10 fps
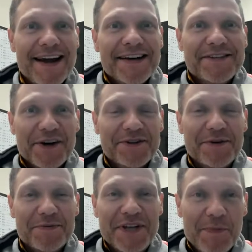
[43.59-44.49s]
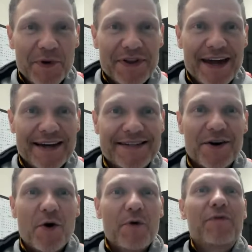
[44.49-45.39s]
So some simple things to
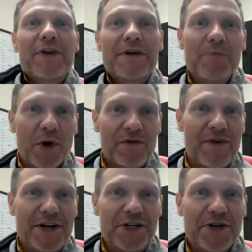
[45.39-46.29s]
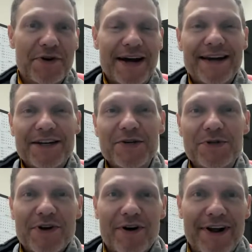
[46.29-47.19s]
hopefully motivate you and get you
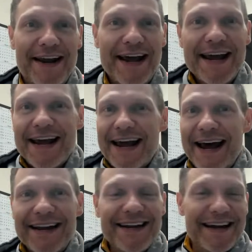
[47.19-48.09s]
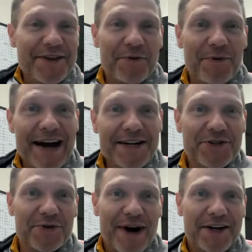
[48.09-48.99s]
started heading in the right
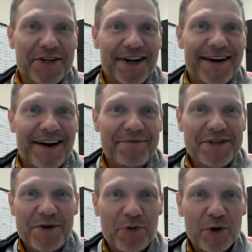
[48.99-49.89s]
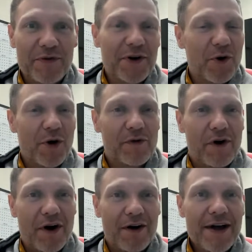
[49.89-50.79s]
direction, just improving your
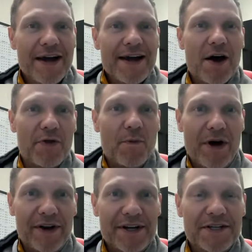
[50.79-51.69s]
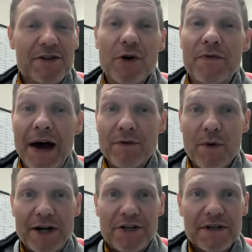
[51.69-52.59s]
overall health and wellness. So if you have
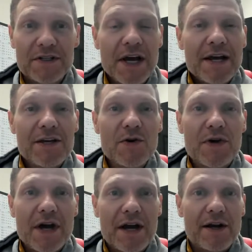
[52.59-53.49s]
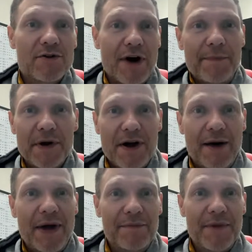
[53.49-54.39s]
questions, you can drop a
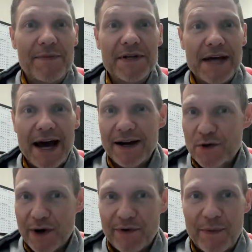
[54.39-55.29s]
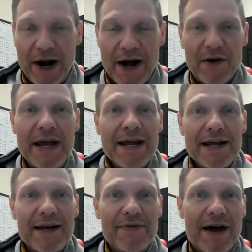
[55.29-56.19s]
comment, maybe tag Trevor Brown
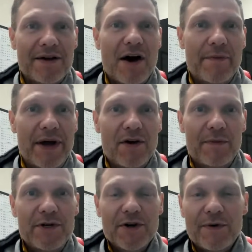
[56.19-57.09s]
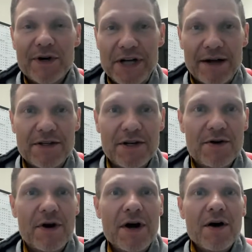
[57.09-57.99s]
in that comment, and I'll be sure to reach out to
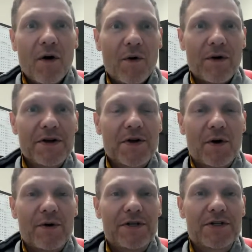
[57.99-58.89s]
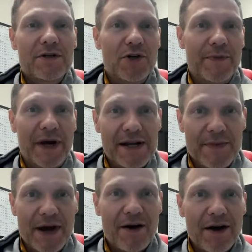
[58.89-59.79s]
you. Or you can always shoot me an
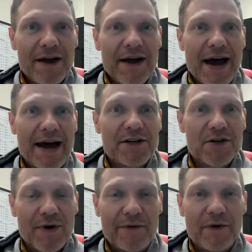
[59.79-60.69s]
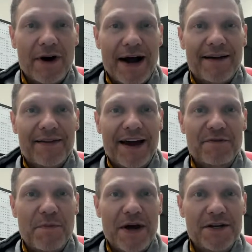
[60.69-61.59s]
email at
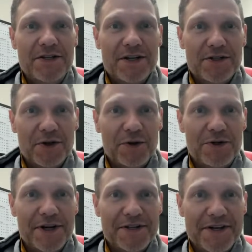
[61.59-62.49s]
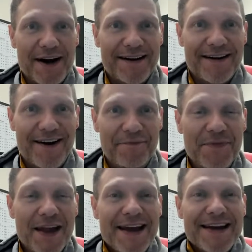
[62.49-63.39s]
trevor@lifebasedsolutions.com.
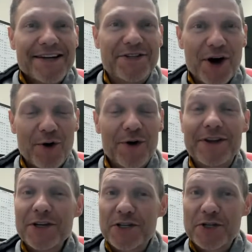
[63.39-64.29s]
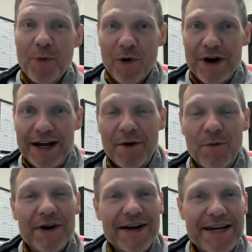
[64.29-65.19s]
So this morning,
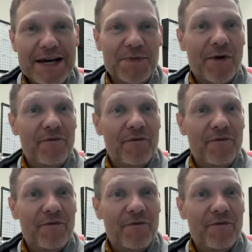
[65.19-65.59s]
we're going to keep the